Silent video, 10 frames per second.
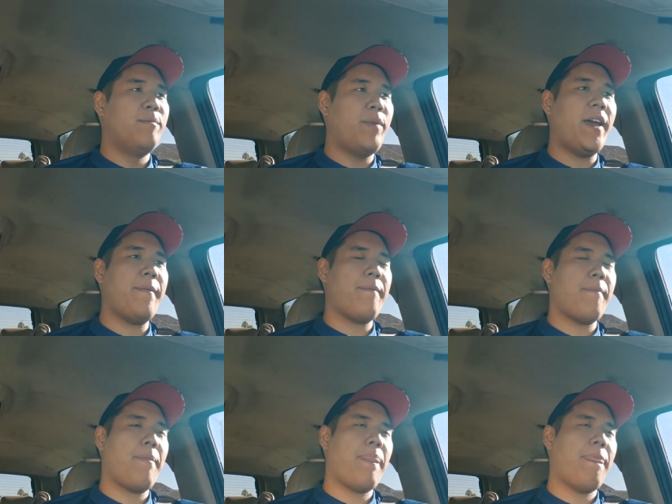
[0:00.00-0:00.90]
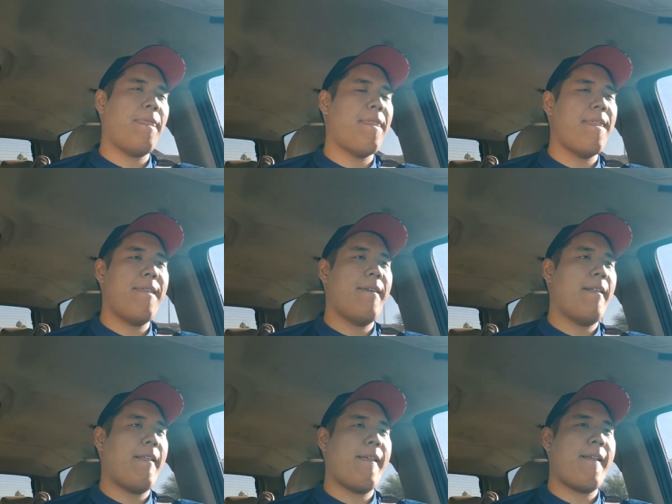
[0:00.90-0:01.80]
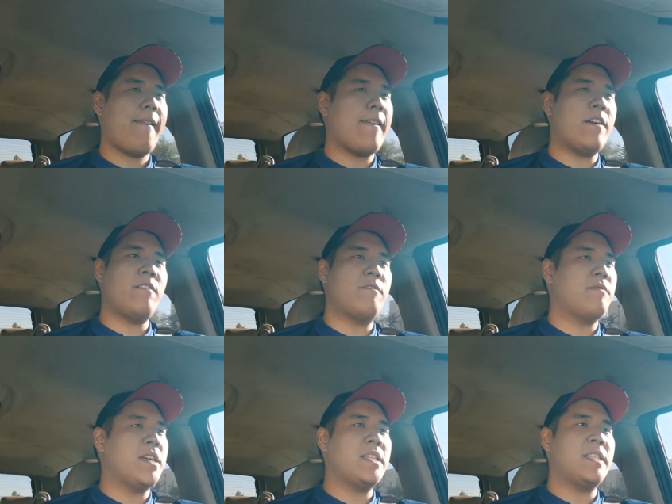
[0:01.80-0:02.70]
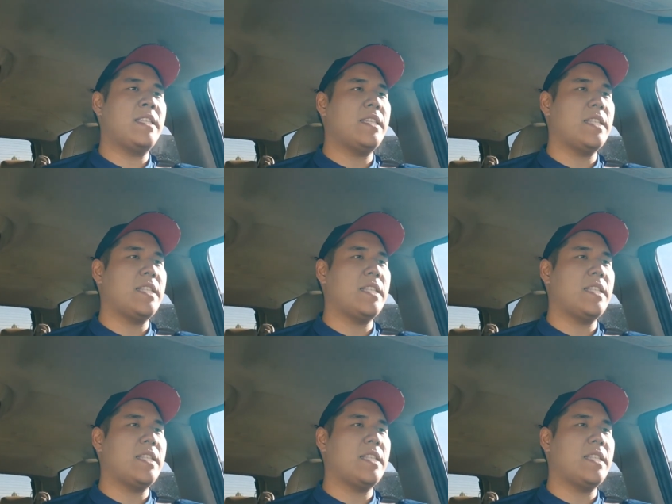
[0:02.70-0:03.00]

But, you know, when